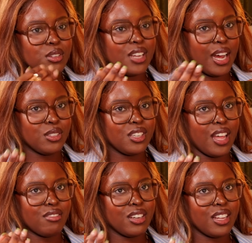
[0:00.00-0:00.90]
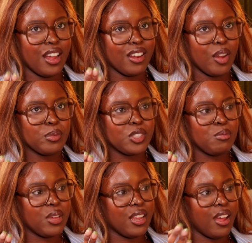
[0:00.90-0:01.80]
did that really like come to
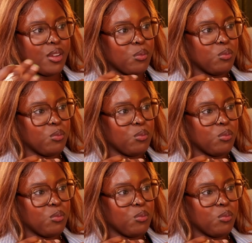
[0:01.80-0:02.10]
be like